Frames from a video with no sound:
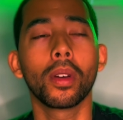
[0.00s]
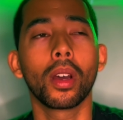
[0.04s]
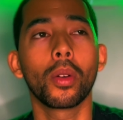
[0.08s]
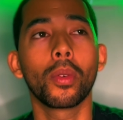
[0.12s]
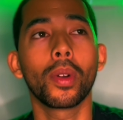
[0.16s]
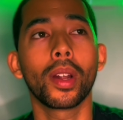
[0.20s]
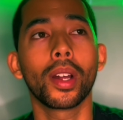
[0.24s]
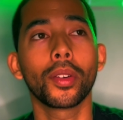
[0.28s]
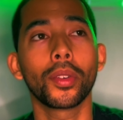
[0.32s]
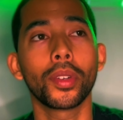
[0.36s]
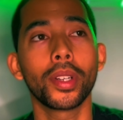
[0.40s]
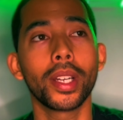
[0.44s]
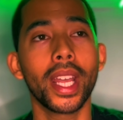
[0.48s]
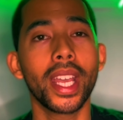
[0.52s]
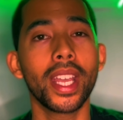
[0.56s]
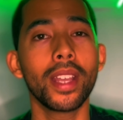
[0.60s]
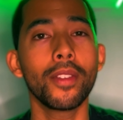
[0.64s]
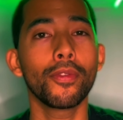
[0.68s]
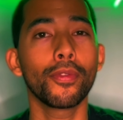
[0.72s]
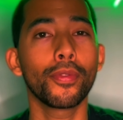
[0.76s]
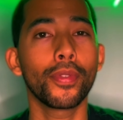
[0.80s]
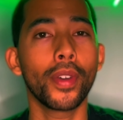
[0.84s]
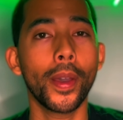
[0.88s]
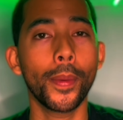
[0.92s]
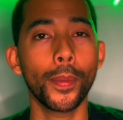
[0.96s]
around
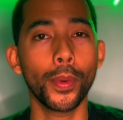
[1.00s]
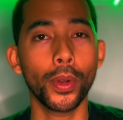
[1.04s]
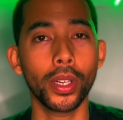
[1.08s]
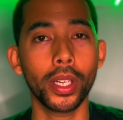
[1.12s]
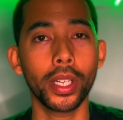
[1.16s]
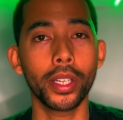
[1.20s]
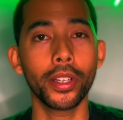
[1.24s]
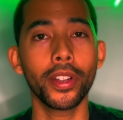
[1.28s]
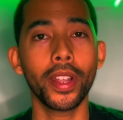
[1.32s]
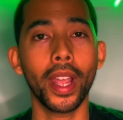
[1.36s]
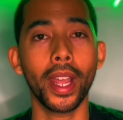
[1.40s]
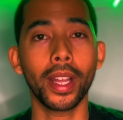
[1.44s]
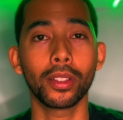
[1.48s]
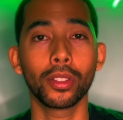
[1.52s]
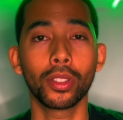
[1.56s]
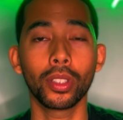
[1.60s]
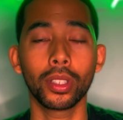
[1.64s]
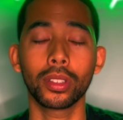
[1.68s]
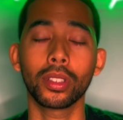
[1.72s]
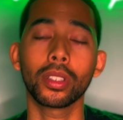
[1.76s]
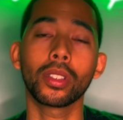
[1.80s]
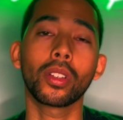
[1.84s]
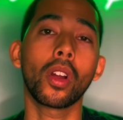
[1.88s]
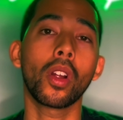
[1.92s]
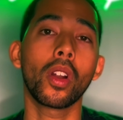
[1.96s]
late February, I took
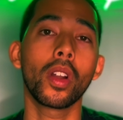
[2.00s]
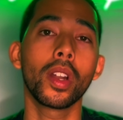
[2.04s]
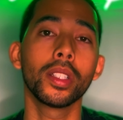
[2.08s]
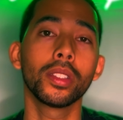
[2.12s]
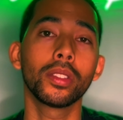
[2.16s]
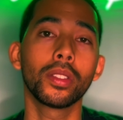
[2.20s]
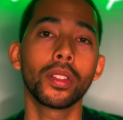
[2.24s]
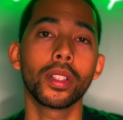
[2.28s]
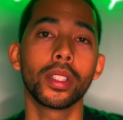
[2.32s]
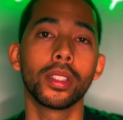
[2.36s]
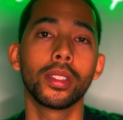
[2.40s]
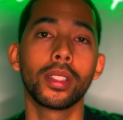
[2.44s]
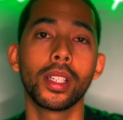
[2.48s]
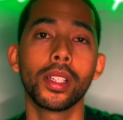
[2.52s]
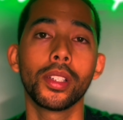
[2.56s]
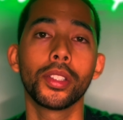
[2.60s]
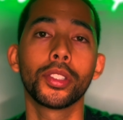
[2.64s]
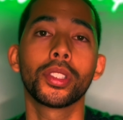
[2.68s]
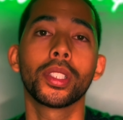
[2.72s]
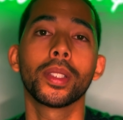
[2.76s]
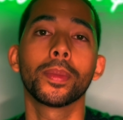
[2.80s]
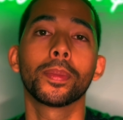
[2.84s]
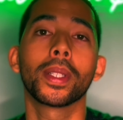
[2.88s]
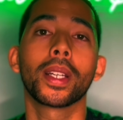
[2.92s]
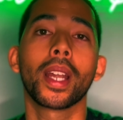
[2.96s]
the car into the
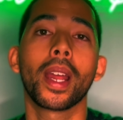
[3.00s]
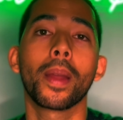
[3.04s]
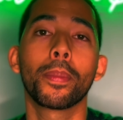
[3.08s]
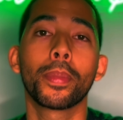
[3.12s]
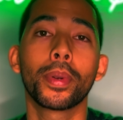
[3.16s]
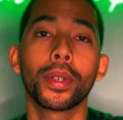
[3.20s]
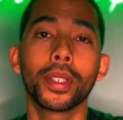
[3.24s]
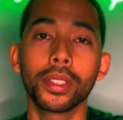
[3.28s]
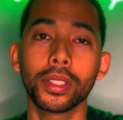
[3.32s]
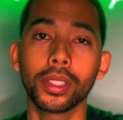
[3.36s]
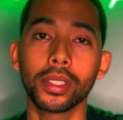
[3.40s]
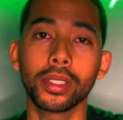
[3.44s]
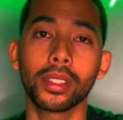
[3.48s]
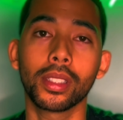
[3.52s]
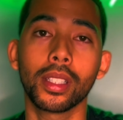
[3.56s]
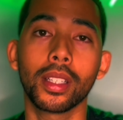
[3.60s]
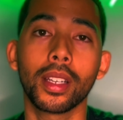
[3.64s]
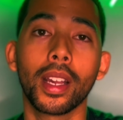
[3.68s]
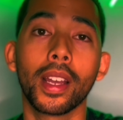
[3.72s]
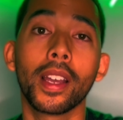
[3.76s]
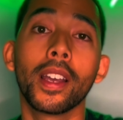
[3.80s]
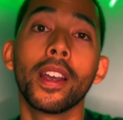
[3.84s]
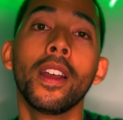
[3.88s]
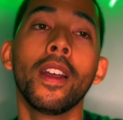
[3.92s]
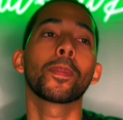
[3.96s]
dealership that I purchased it
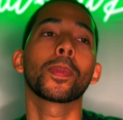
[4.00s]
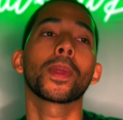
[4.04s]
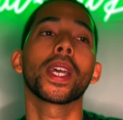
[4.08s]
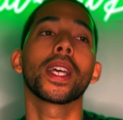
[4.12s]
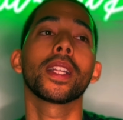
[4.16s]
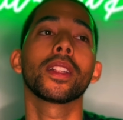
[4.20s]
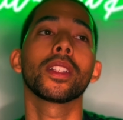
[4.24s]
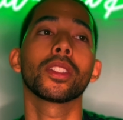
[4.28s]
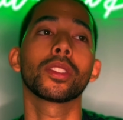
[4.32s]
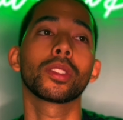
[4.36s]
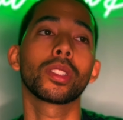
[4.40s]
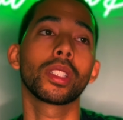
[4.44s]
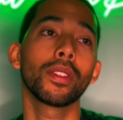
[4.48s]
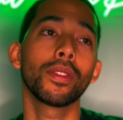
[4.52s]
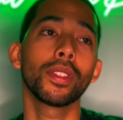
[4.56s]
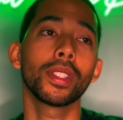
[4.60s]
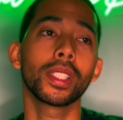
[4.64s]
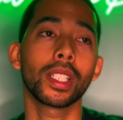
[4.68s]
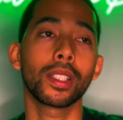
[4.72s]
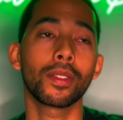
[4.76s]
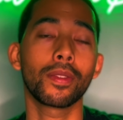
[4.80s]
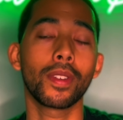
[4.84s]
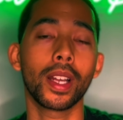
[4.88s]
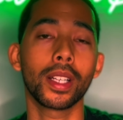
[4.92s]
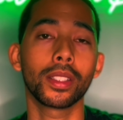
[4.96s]
at and the service
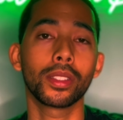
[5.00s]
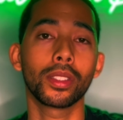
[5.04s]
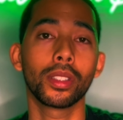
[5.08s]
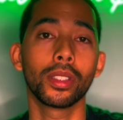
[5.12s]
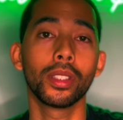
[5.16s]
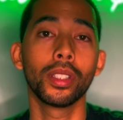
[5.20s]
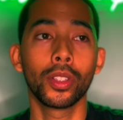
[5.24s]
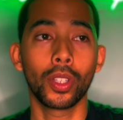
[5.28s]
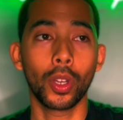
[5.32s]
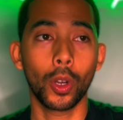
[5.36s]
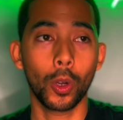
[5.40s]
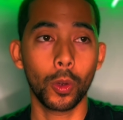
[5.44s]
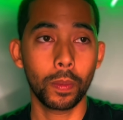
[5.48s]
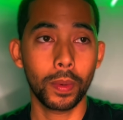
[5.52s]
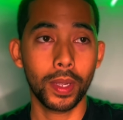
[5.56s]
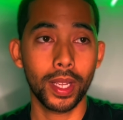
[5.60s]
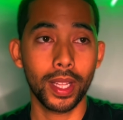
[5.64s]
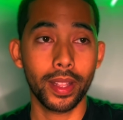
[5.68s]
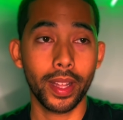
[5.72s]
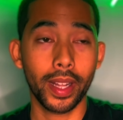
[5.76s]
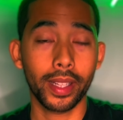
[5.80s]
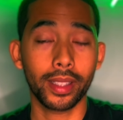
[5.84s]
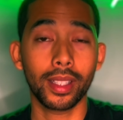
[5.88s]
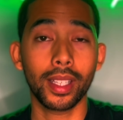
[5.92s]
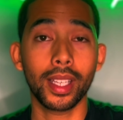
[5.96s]
advisor told me
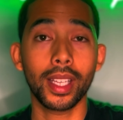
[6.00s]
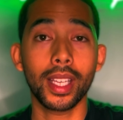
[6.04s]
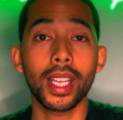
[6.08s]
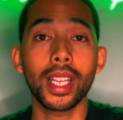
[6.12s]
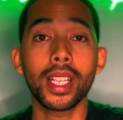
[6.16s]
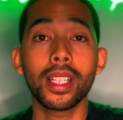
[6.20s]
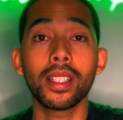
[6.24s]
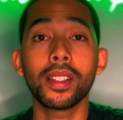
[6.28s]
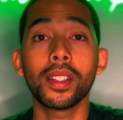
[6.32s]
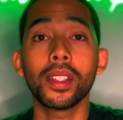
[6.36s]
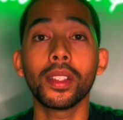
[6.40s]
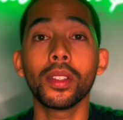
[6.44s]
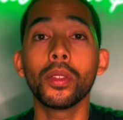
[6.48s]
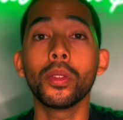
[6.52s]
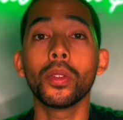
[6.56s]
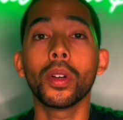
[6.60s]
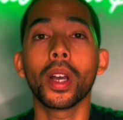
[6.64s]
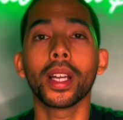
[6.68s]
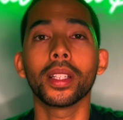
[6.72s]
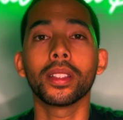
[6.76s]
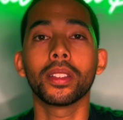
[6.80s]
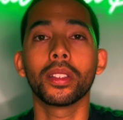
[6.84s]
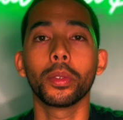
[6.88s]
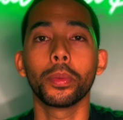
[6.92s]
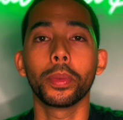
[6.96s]
that the ECU
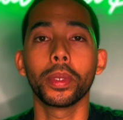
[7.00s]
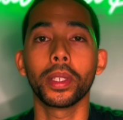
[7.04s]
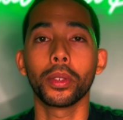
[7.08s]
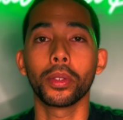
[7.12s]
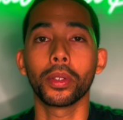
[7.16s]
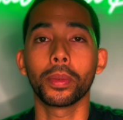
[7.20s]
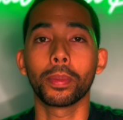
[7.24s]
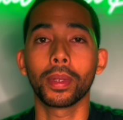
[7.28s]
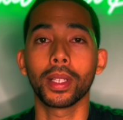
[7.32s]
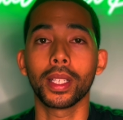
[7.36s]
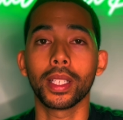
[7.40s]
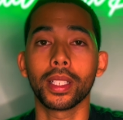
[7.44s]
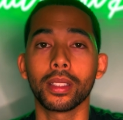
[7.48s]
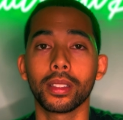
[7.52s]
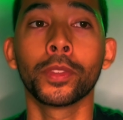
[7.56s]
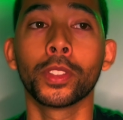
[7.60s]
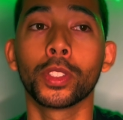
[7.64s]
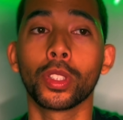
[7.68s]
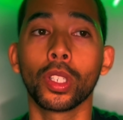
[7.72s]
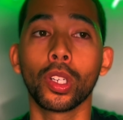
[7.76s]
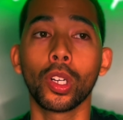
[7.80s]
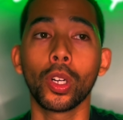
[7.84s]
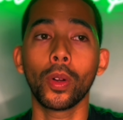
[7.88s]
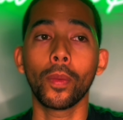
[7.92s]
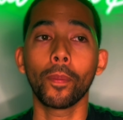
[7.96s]
had to be replaced.
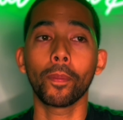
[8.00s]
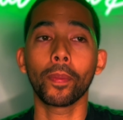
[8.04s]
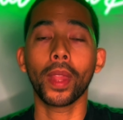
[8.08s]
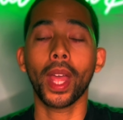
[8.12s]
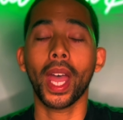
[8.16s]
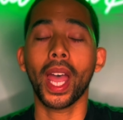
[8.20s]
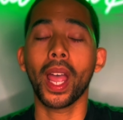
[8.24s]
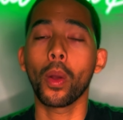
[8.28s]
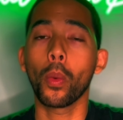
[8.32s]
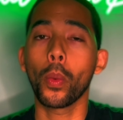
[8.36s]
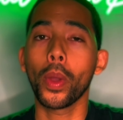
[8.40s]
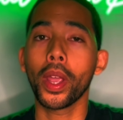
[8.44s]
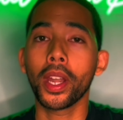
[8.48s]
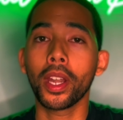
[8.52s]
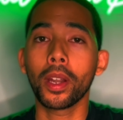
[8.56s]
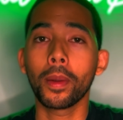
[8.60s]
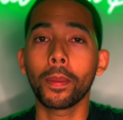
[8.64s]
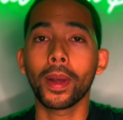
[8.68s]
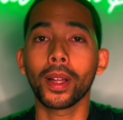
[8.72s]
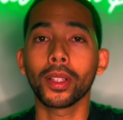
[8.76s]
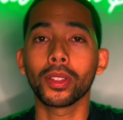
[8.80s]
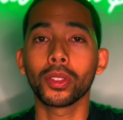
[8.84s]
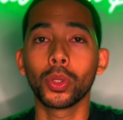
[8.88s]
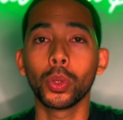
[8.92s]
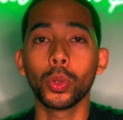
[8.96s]
So I waited
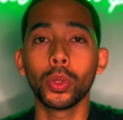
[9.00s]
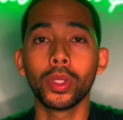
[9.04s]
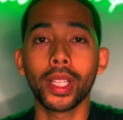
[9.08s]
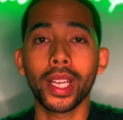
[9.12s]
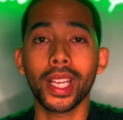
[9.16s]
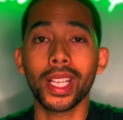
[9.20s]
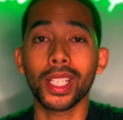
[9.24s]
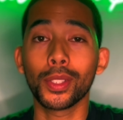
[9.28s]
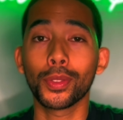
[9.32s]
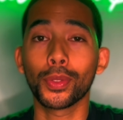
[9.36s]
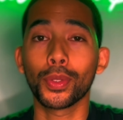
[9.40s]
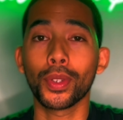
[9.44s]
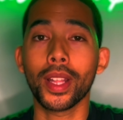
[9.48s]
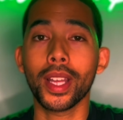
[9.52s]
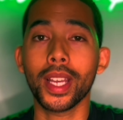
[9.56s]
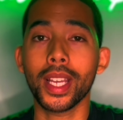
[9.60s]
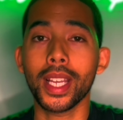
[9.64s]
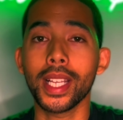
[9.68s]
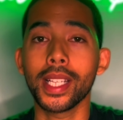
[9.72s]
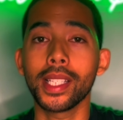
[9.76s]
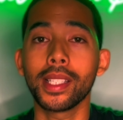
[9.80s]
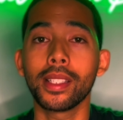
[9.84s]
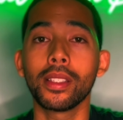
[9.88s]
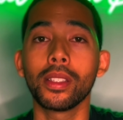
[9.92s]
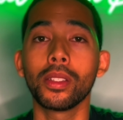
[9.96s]
about two days for the
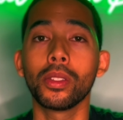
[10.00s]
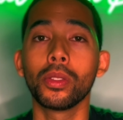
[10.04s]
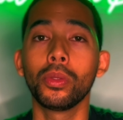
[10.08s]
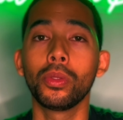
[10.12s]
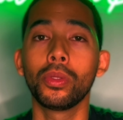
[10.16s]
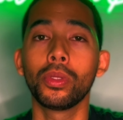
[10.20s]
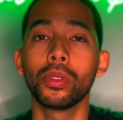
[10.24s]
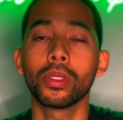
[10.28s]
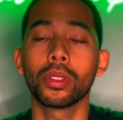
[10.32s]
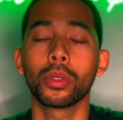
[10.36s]
ECU to